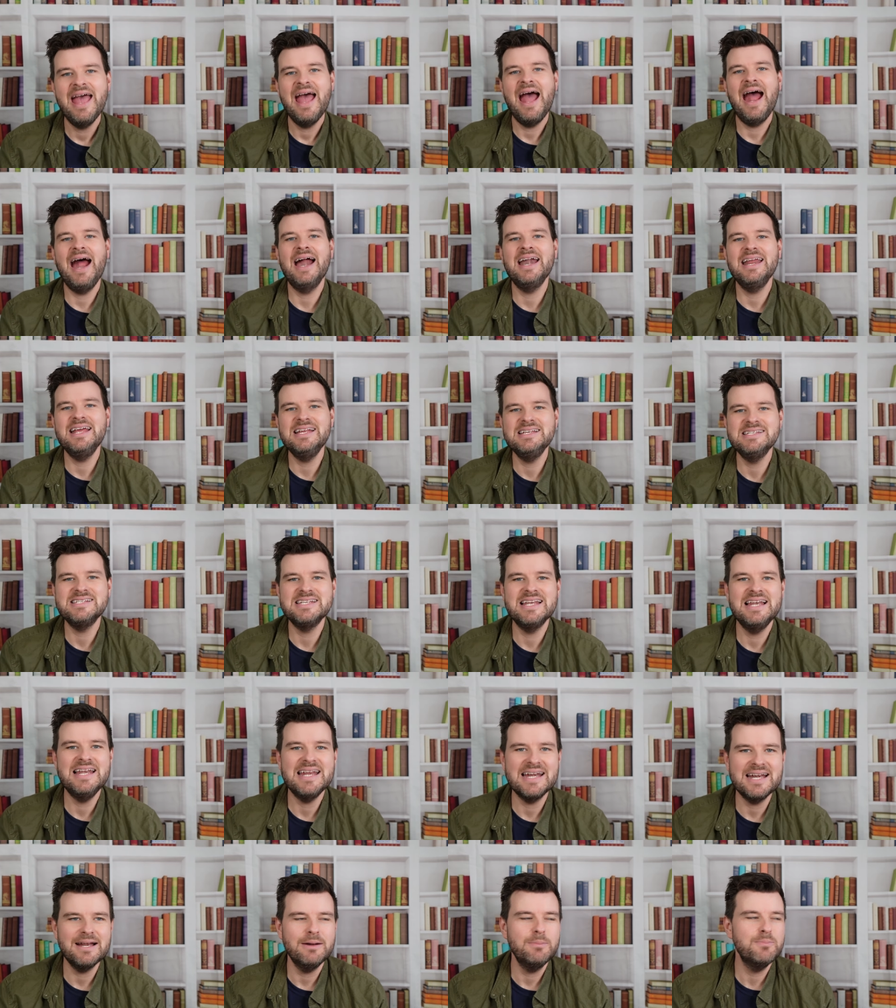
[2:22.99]
and it's a
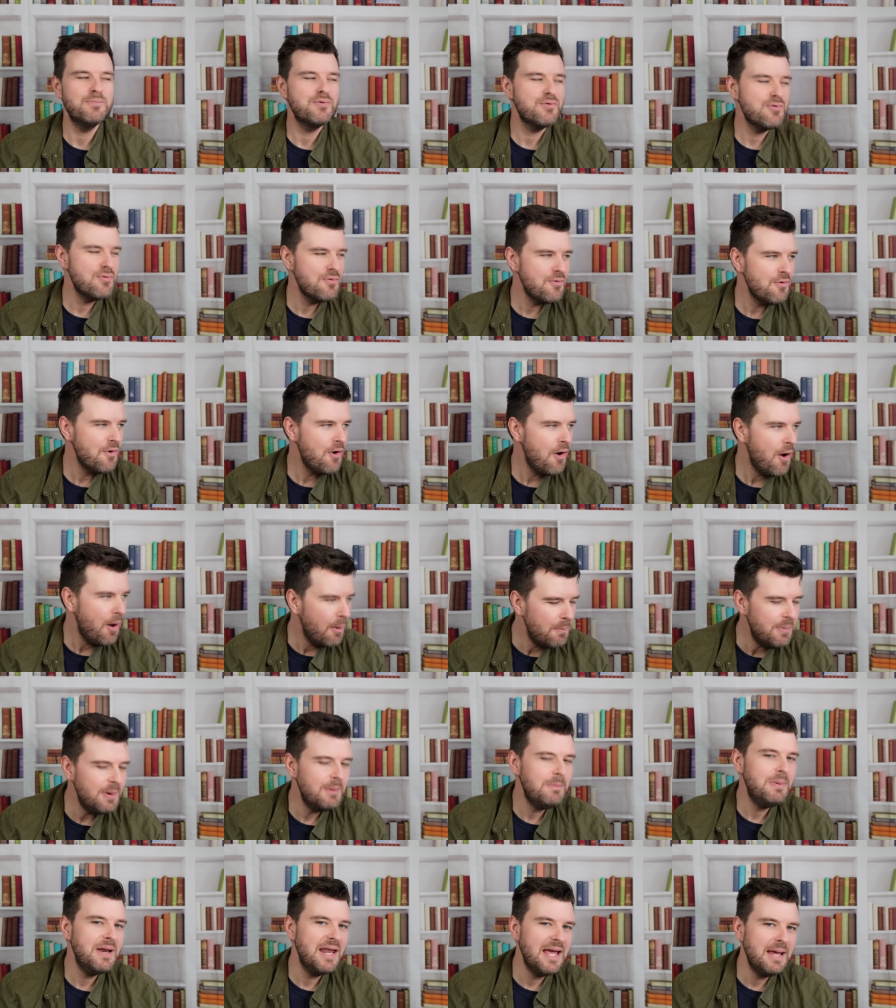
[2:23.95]
little
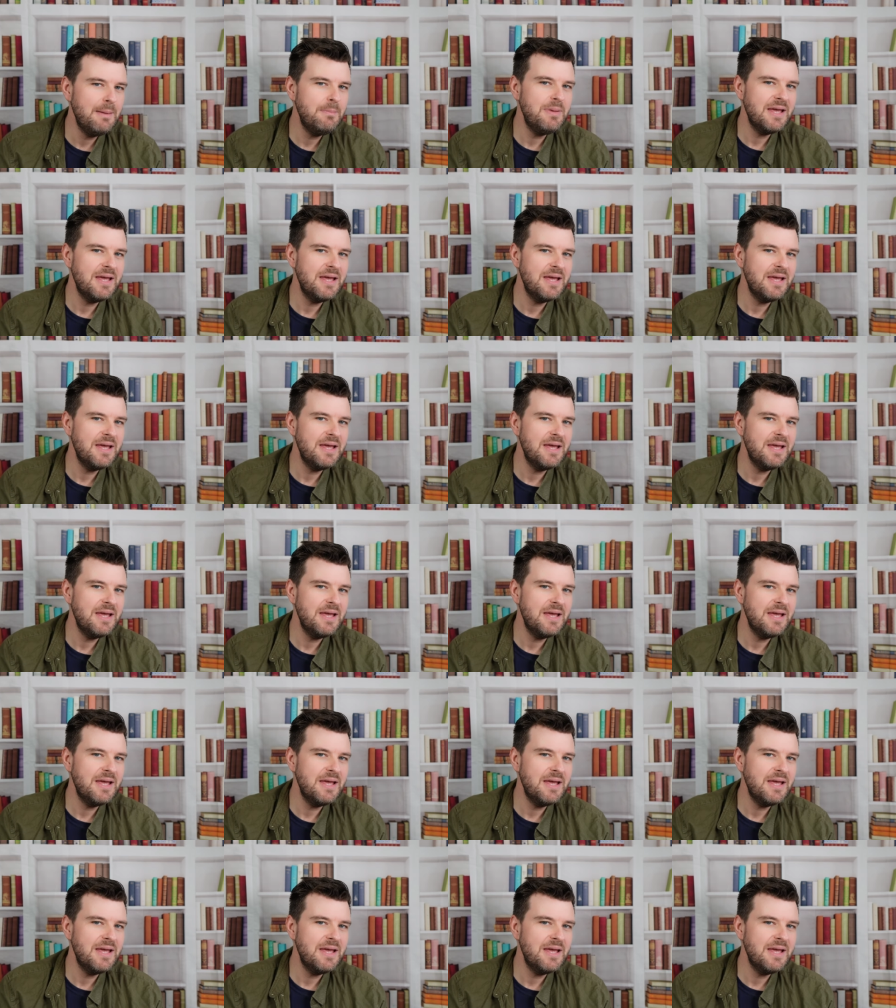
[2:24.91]
probably